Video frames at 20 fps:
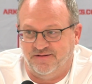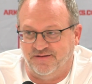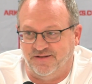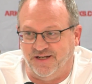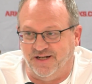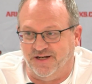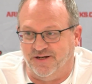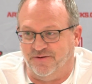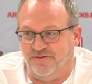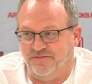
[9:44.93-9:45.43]

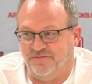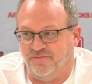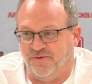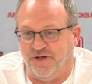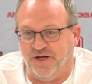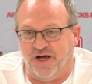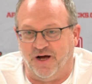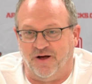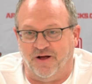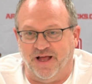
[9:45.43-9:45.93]
You know,
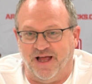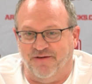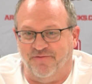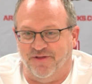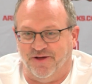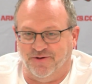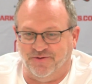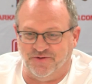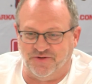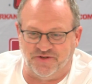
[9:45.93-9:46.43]
we all have
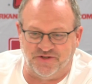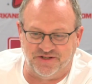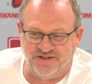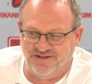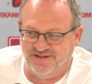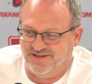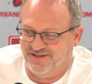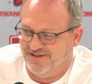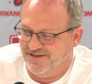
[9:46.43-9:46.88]
those